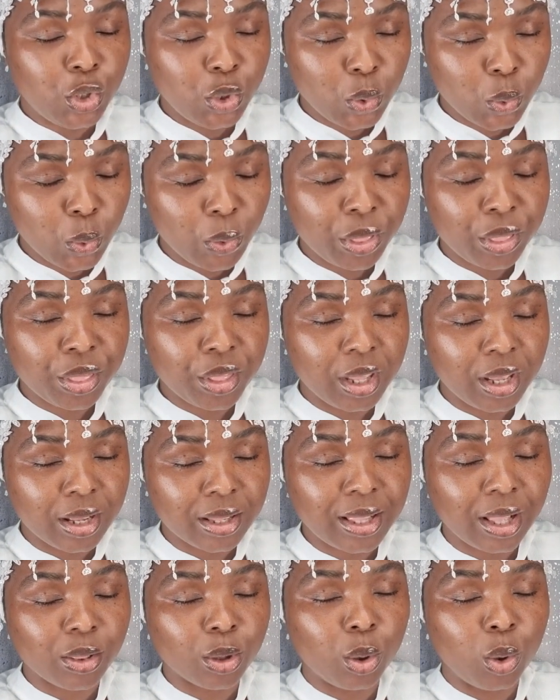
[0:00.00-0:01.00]
you
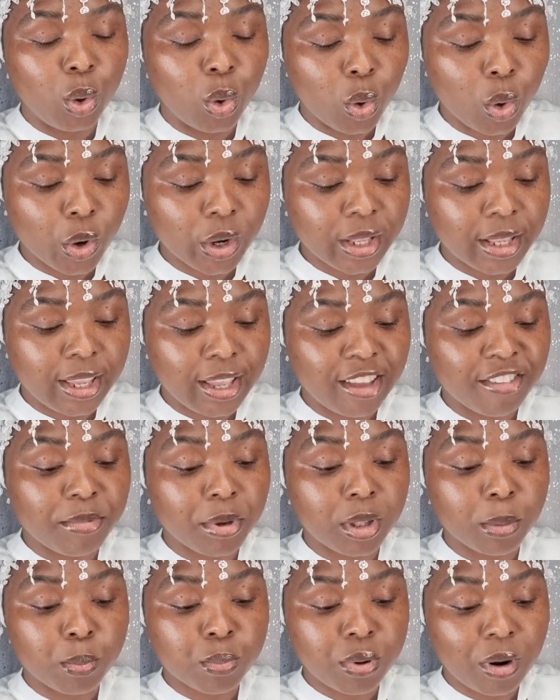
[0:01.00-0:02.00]
think that the Lord
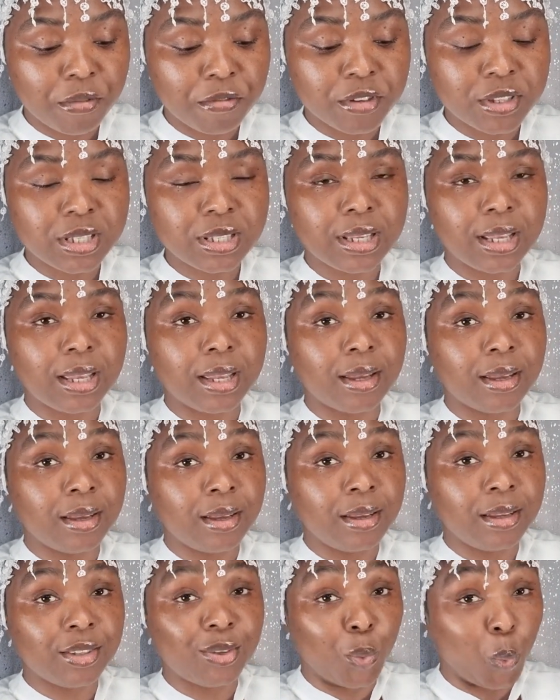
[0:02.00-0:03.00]
gave me the prophecy
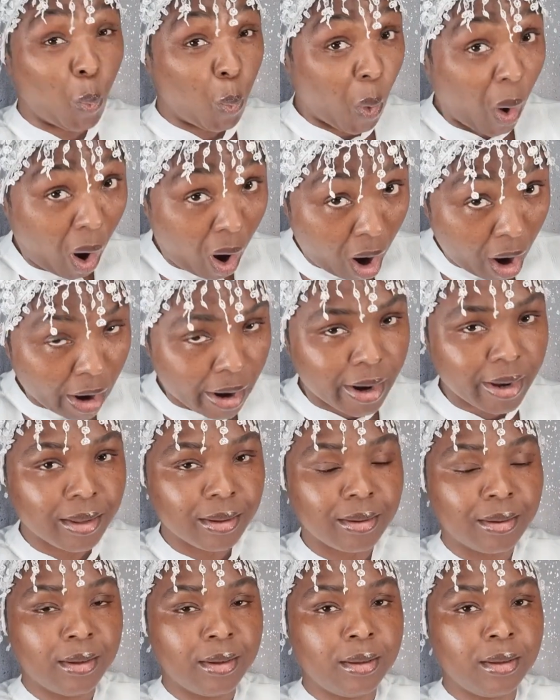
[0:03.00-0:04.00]
to
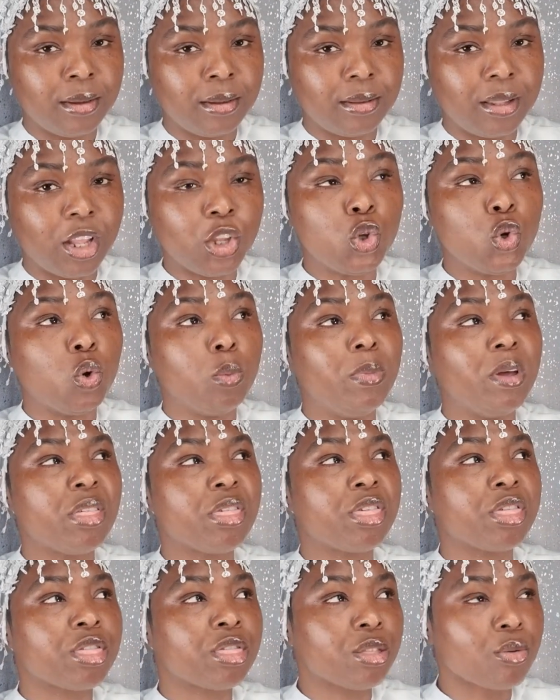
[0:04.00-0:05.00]
warn that you'll
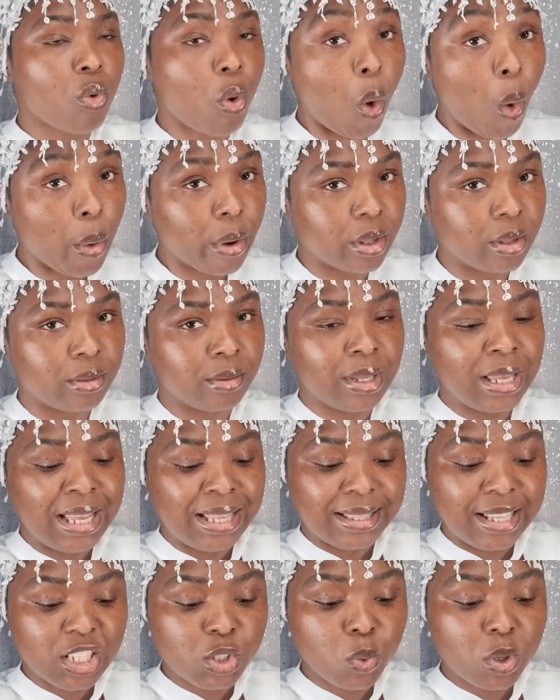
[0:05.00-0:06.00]
be thrown?
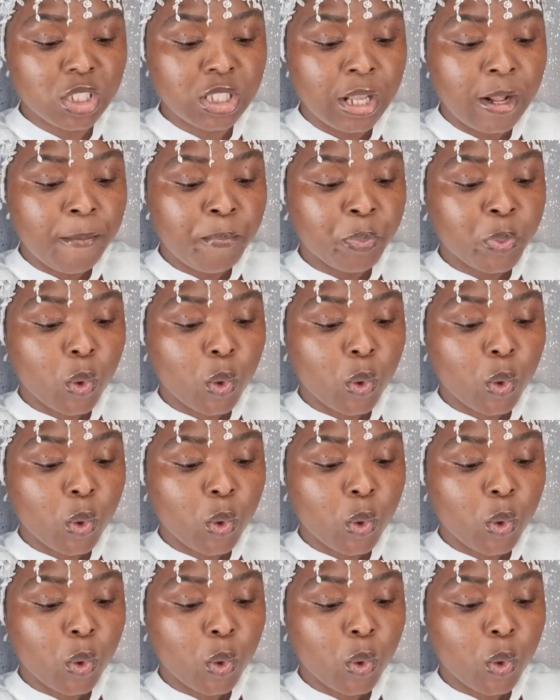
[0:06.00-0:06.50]
This was,